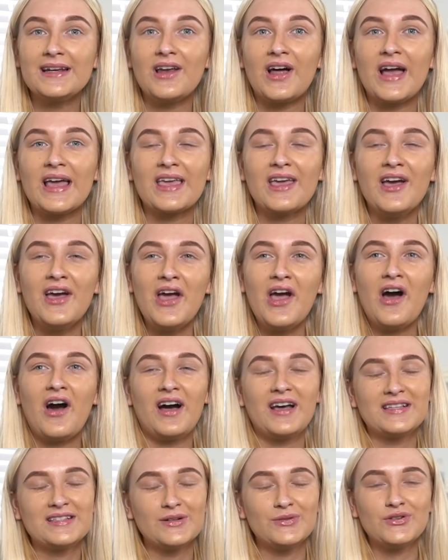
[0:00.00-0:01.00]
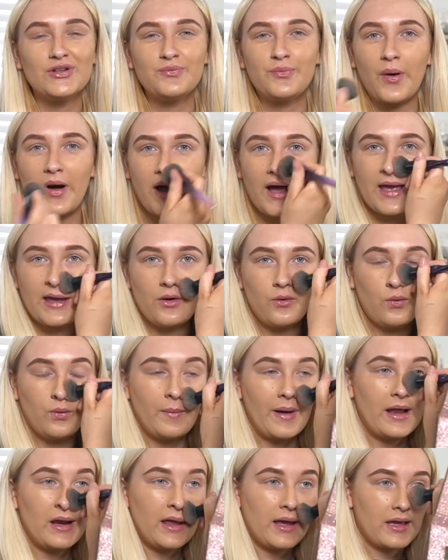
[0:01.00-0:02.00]
Like I still do buy all
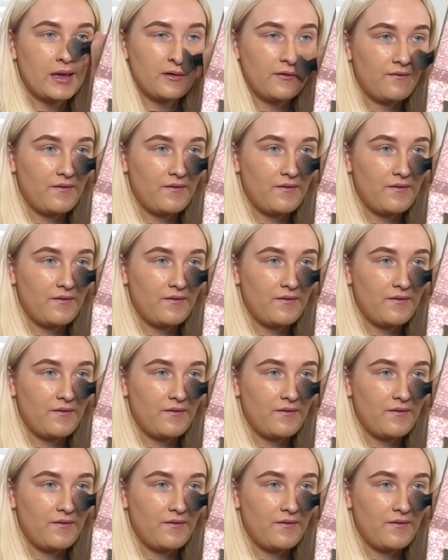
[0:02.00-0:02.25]
my like